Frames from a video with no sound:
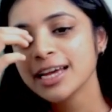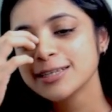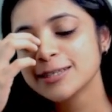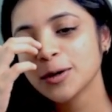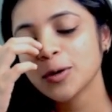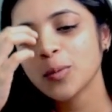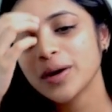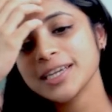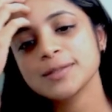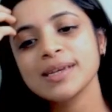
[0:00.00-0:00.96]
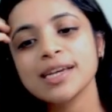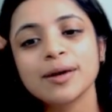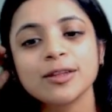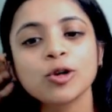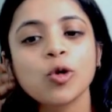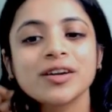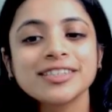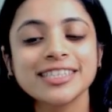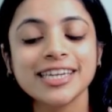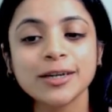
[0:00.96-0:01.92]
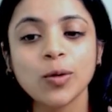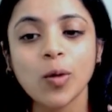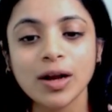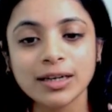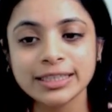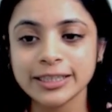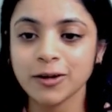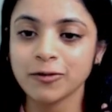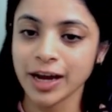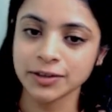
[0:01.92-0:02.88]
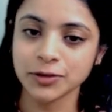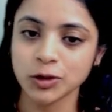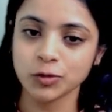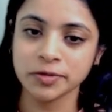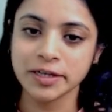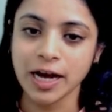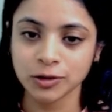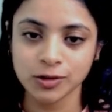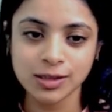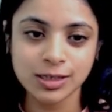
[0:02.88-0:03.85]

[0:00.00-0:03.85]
So when I speak about the quantity and quality of factors of production,